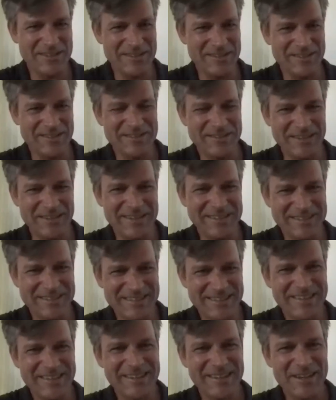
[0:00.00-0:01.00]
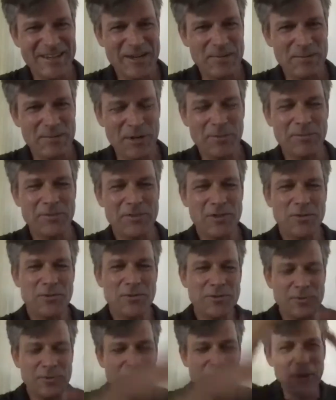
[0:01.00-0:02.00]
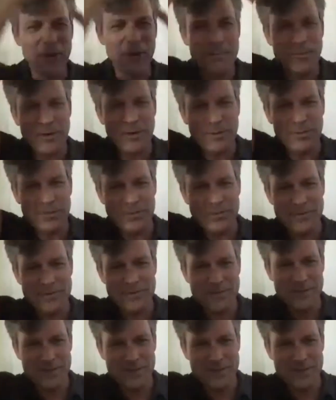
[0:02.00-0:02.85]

Right. But do you do thought bubbles?